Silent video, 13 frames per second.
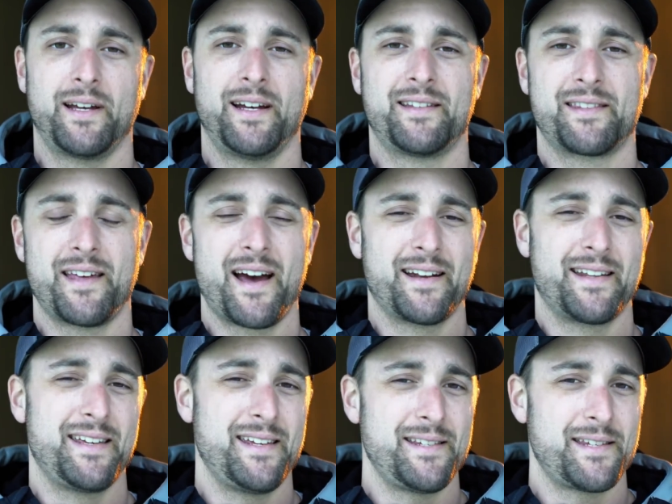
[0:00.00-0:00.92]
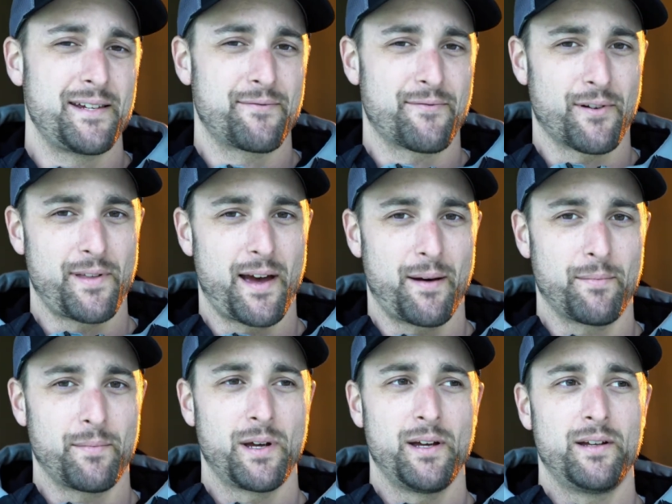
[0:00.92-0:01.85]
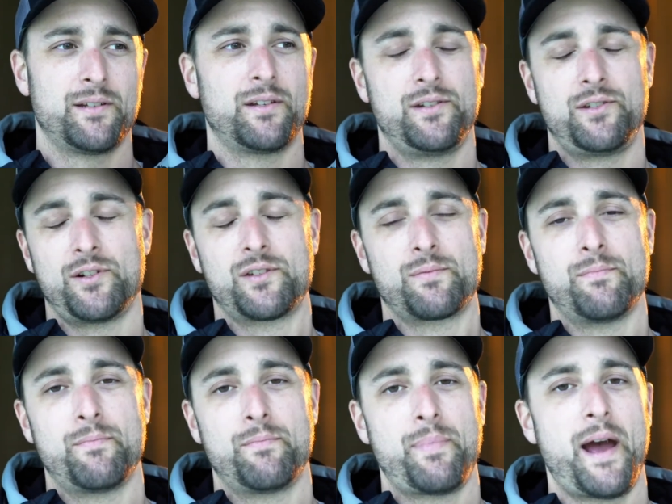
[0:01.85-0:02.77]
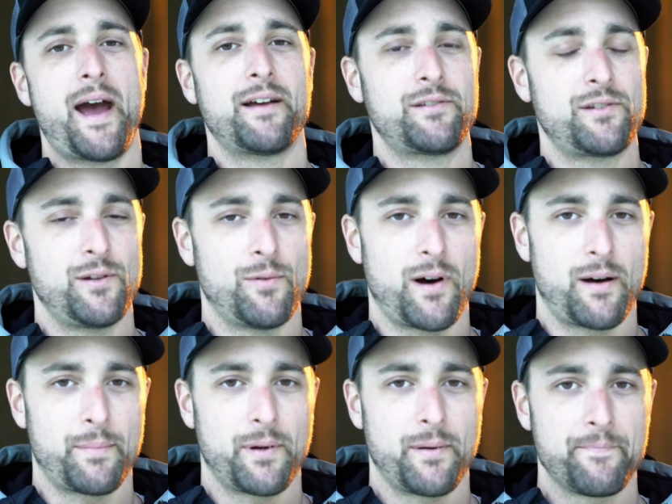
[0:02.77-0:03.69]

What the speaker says: It's that easy for them to just pass you up.